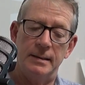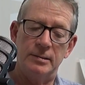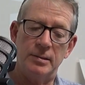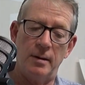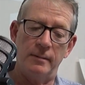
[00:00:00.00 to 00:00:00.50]

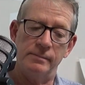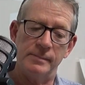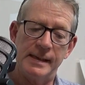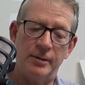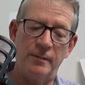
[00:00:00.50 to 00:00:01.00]
So
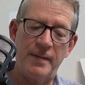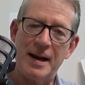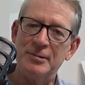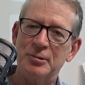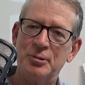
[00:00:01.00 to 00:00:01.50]
I don't know if that
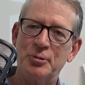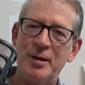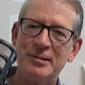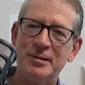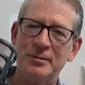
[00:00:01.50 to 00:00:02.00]
answers your
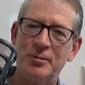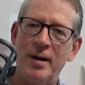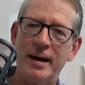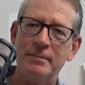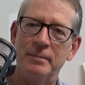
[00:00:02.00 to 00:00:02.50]
question
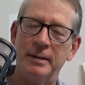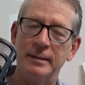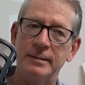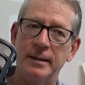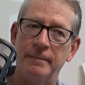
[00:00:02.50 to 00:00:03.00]
quite,
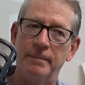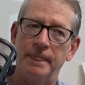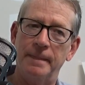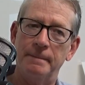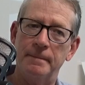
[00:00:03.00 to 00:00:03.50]
but
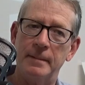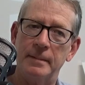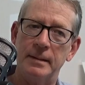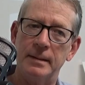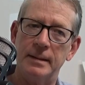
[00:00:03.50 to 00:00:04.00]

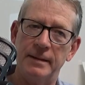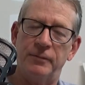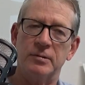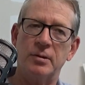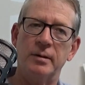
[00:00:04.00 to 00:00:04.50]
if
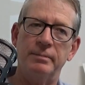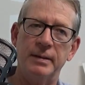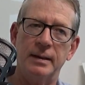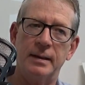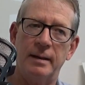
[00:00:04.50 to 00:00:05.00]
there's going to
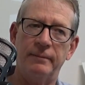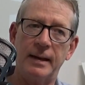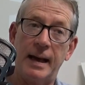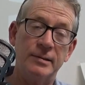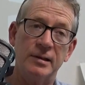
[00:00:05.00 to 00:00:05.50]
be a
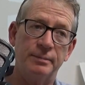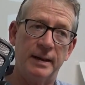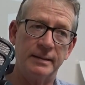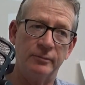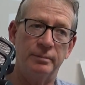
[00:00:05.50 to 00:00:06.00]
conflict, I
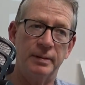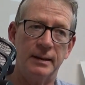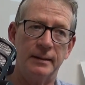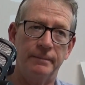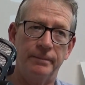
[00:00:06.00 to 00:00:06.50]
suspect it will
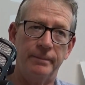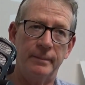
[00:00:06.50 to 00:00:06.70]
be